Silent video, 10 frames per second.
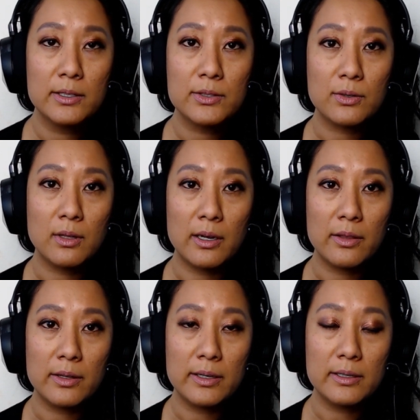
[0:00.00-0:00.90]
So a lot of
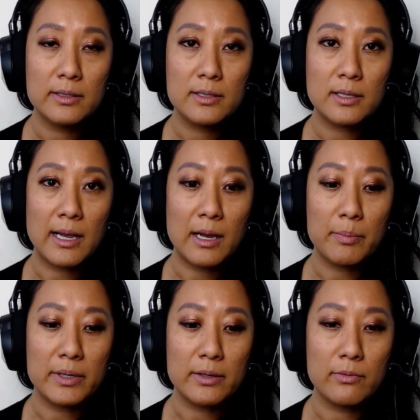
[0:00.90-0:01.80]
things
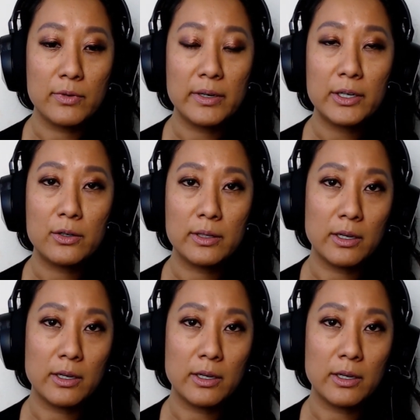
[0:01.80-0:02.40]
happen very early